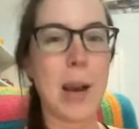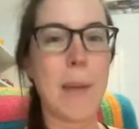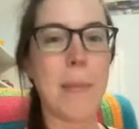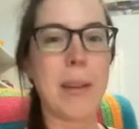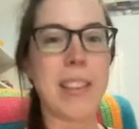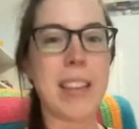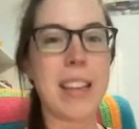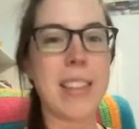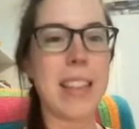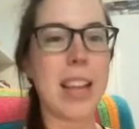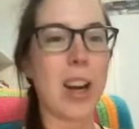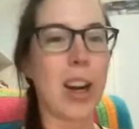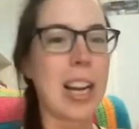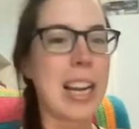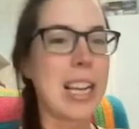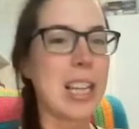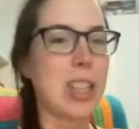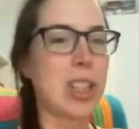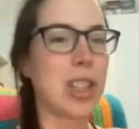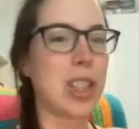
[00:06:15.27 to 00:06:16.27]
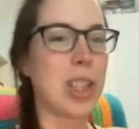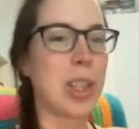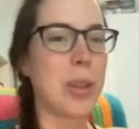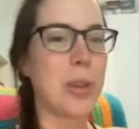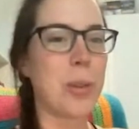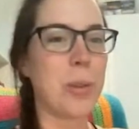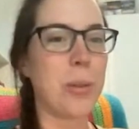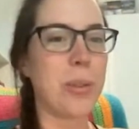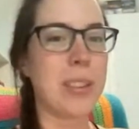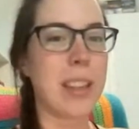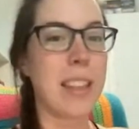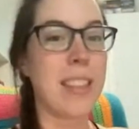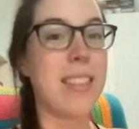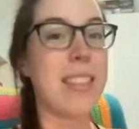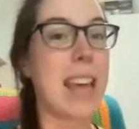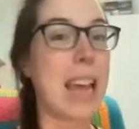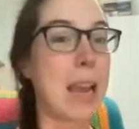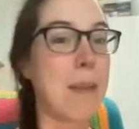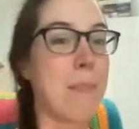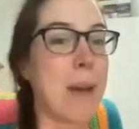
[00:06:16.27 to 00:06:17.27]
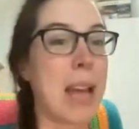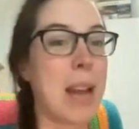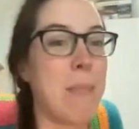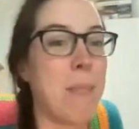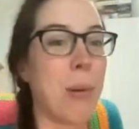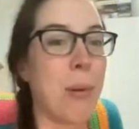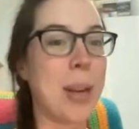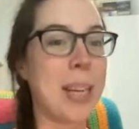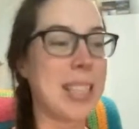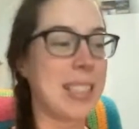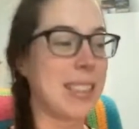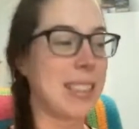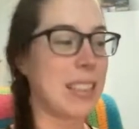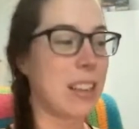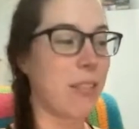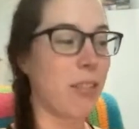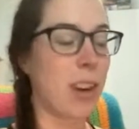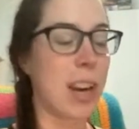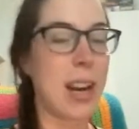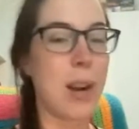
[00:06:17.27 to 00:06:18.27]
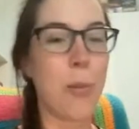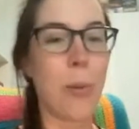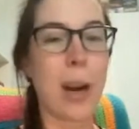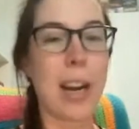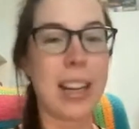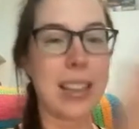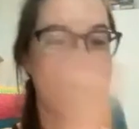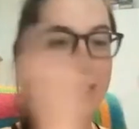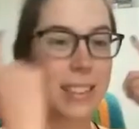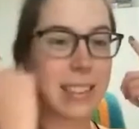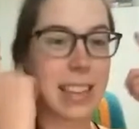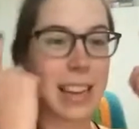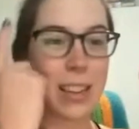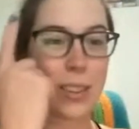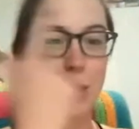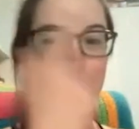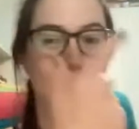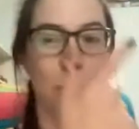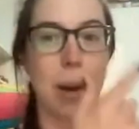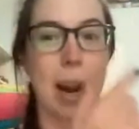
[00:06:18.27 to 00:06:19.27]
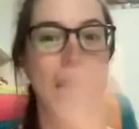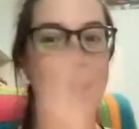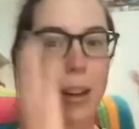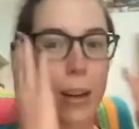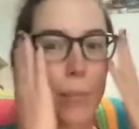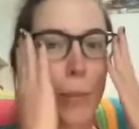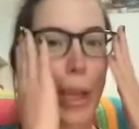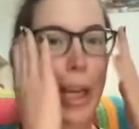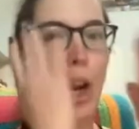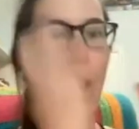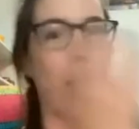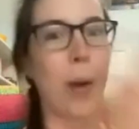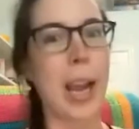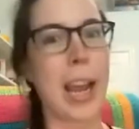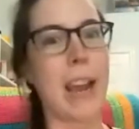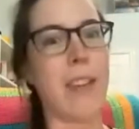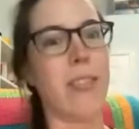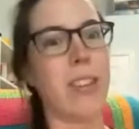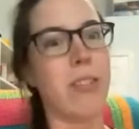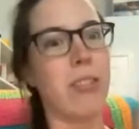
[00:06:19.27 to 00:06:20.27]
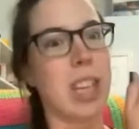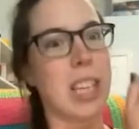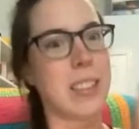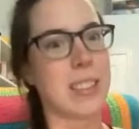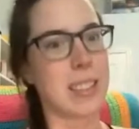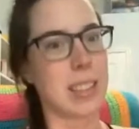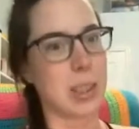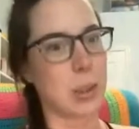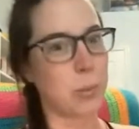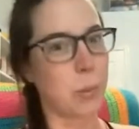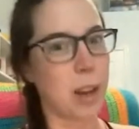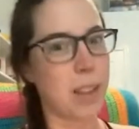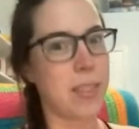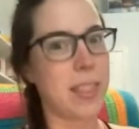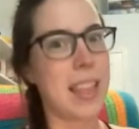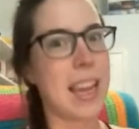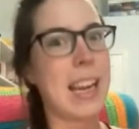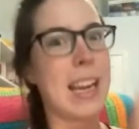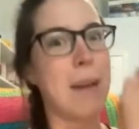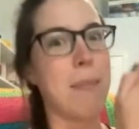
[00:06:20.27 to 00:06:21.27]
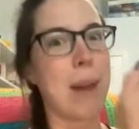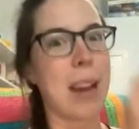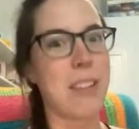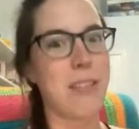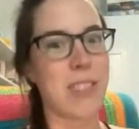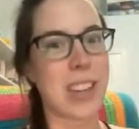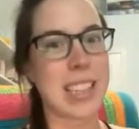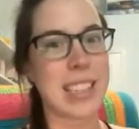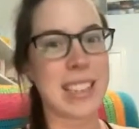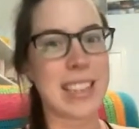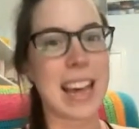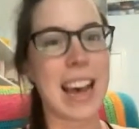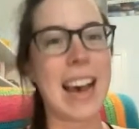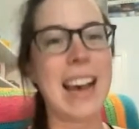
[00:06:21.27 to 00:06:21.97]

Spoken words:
But then their issue that they pinpoint is different. Whereas as the writer, I'm like, okay, if I fix this one thing, it might fix